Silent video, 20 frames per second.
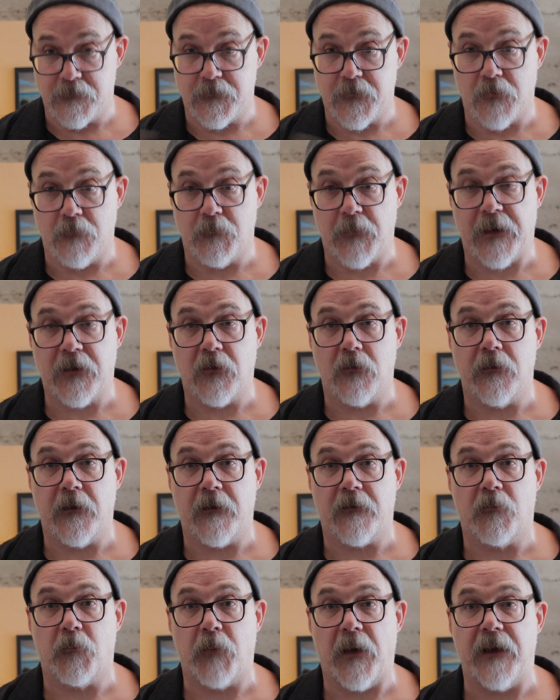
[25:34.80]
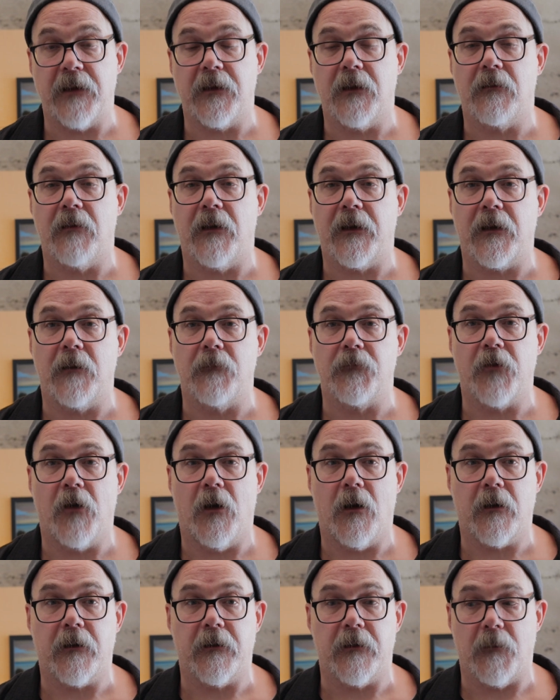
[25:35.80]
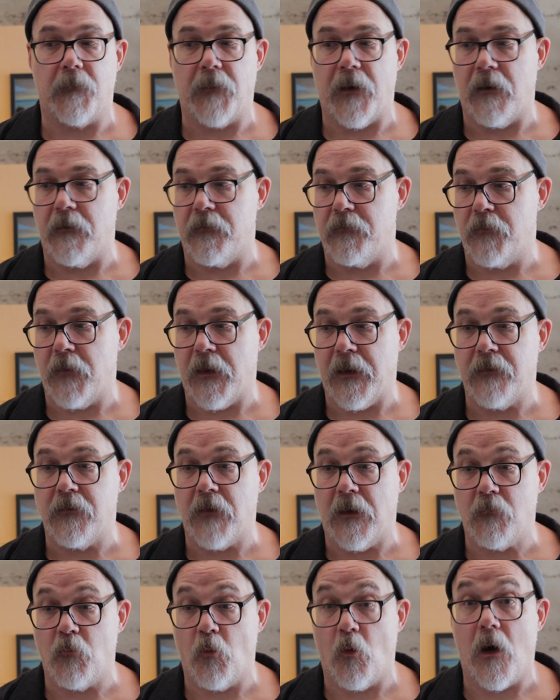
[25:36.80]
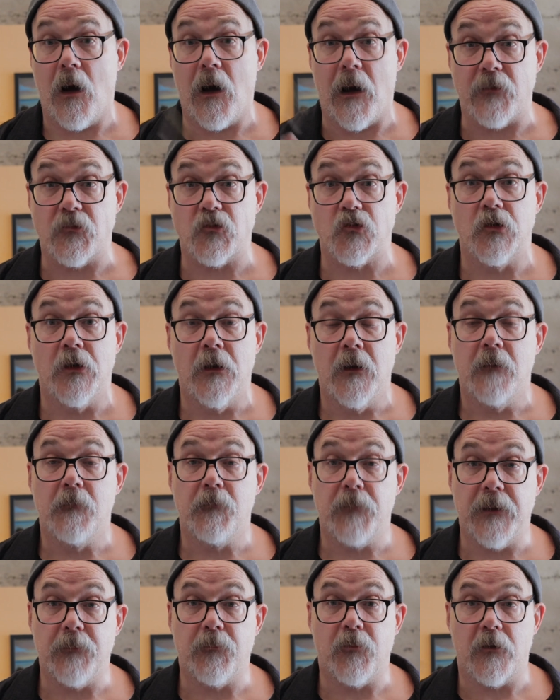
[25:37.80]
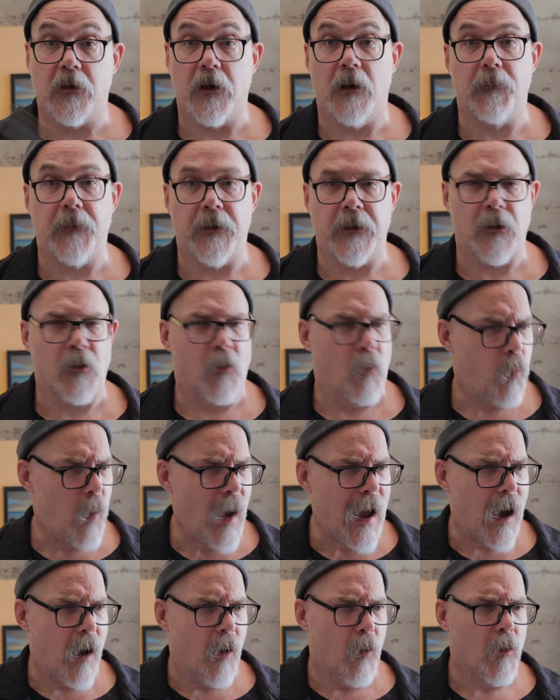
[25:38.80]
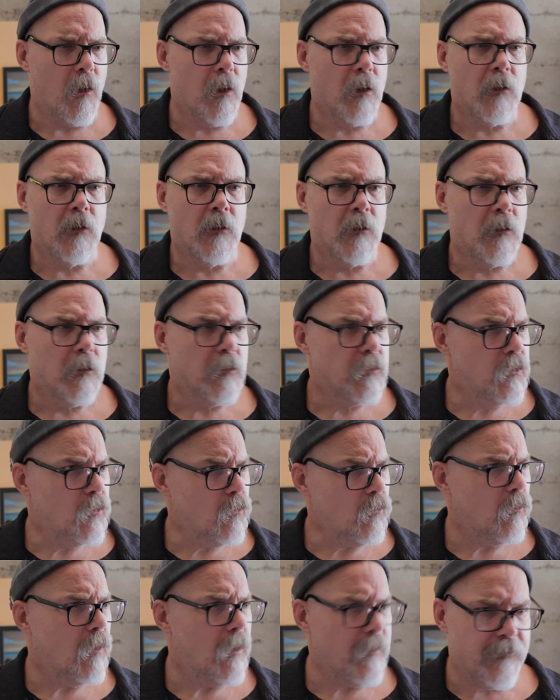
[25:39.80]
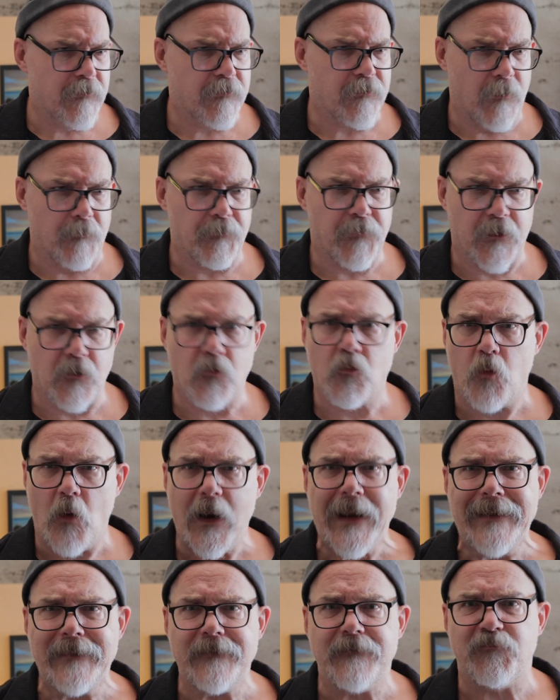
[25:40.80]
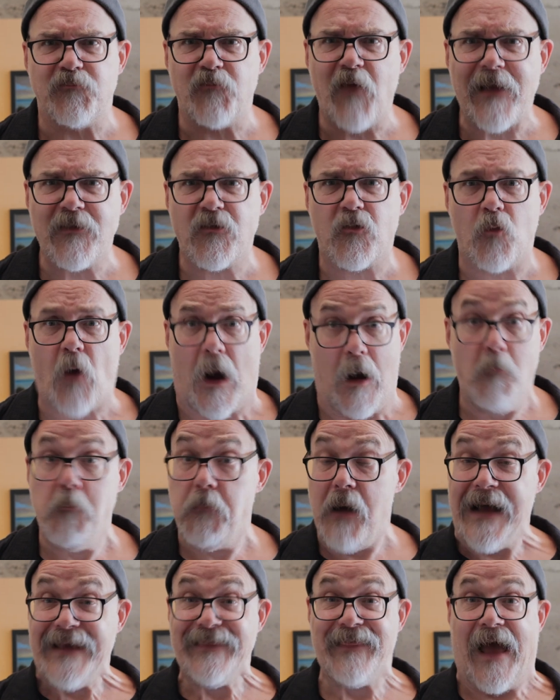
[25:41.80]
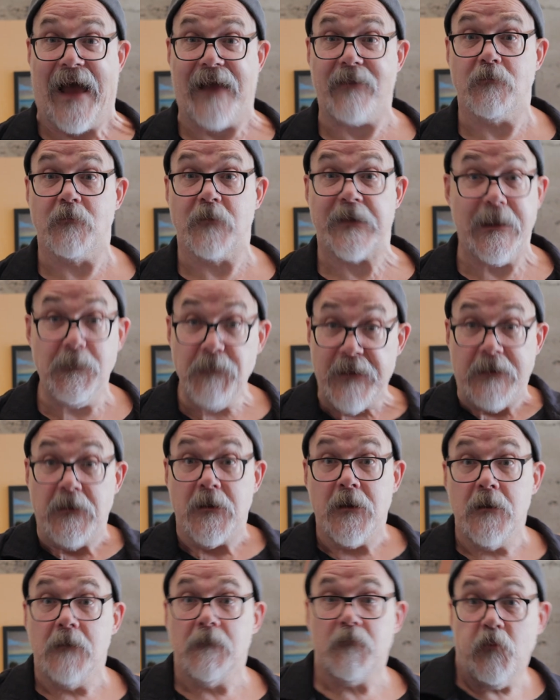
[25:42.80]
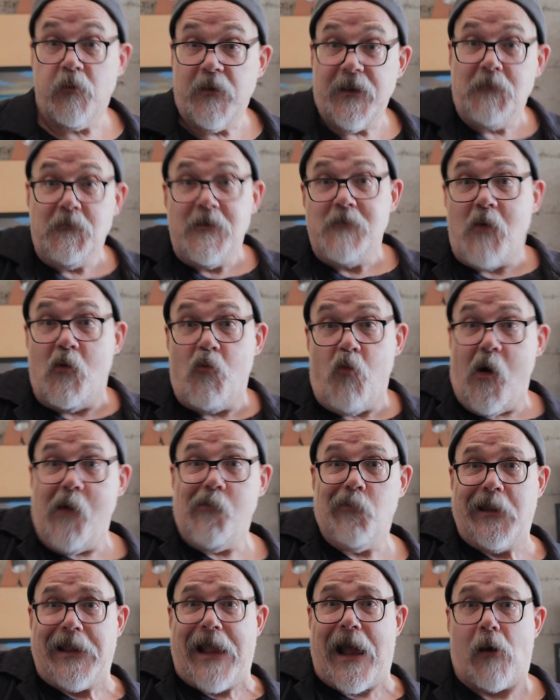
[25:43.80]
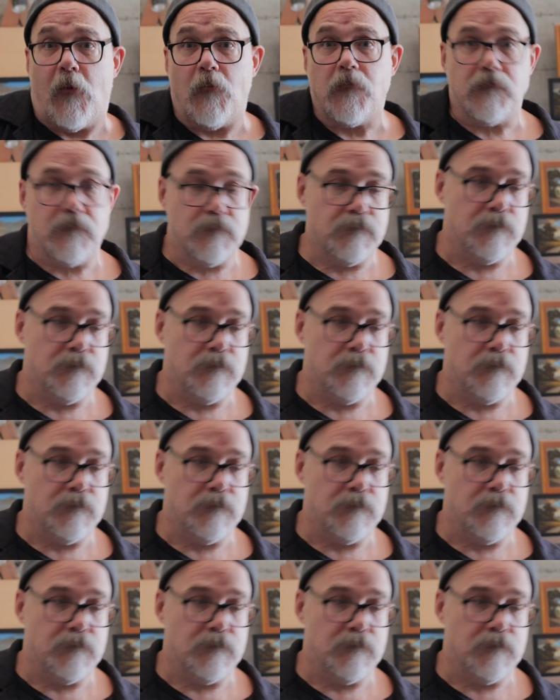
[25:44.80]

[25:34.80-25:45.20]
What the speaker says: make your next painting like I'm talking about, and watch. People come in and go, wow, you're onto something great. I'll buy that. Give me my wallet out.